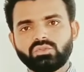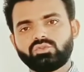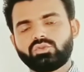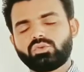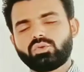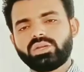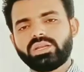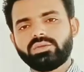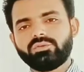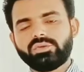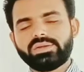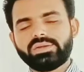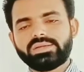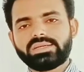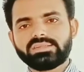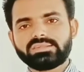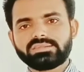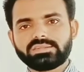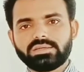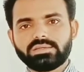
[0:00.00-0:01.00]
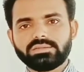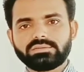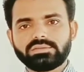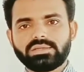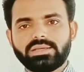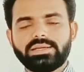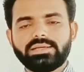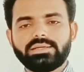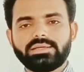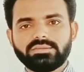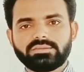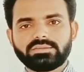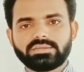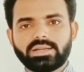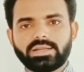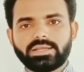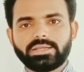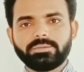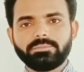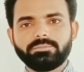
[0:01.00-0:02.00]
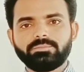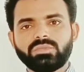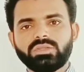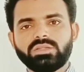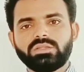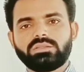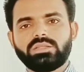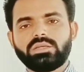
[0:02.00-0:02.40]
So today we will discuss and describe